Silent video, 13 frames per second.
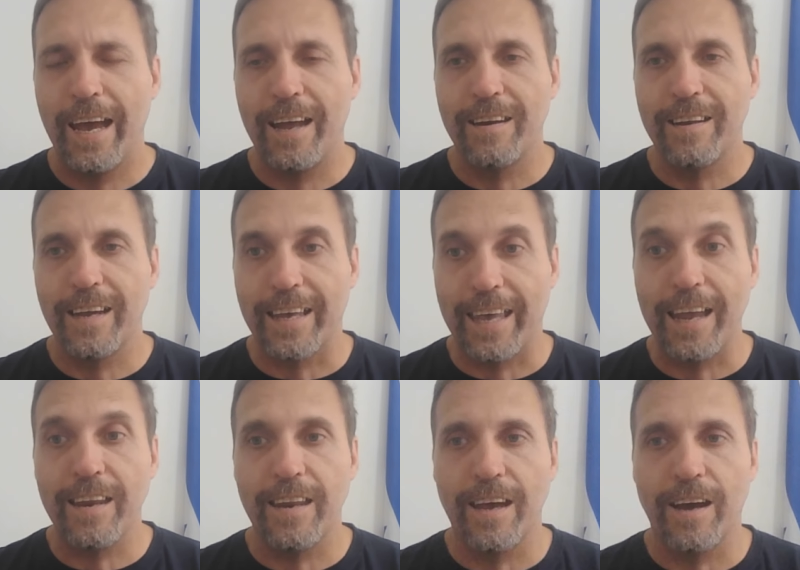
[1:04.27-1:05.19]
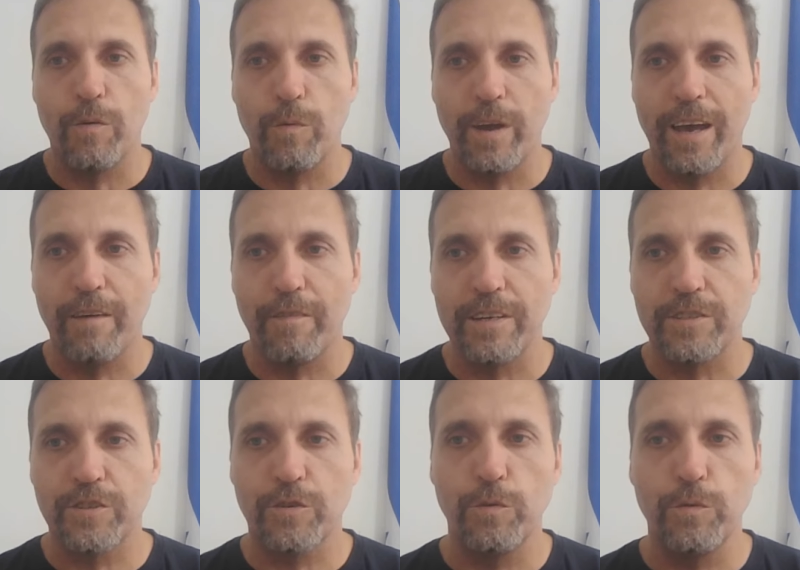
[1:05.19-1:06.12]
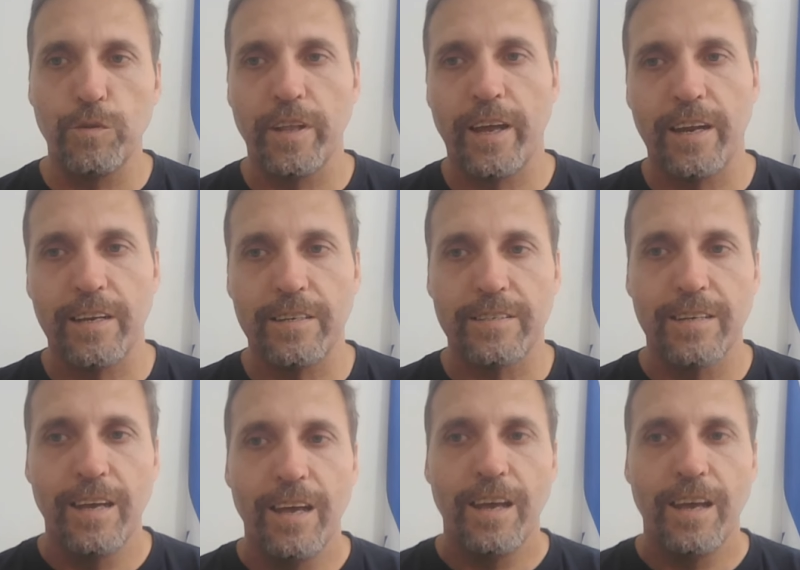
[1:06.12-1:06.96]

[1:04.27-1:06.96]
And again, now we have a school that has